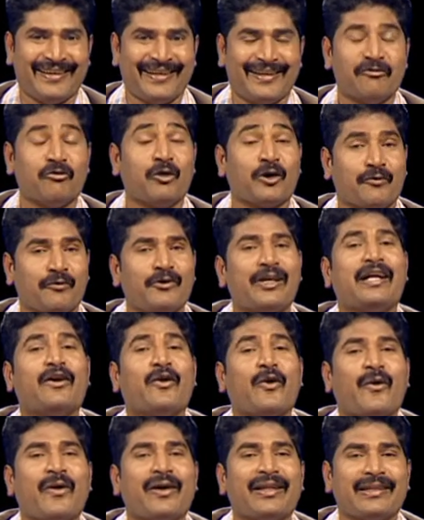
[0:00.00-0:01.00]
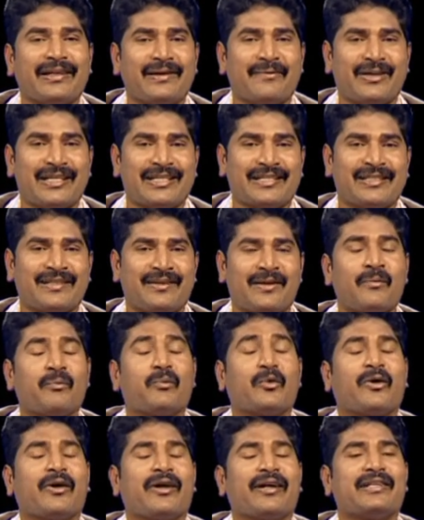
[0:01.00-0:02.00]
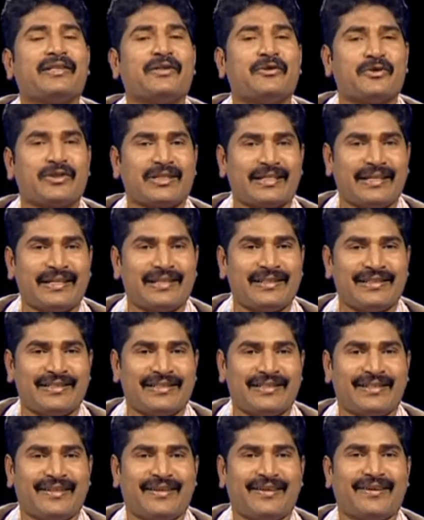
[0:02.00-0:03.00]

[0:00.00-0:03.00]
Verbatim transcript: what we call them as productive skills.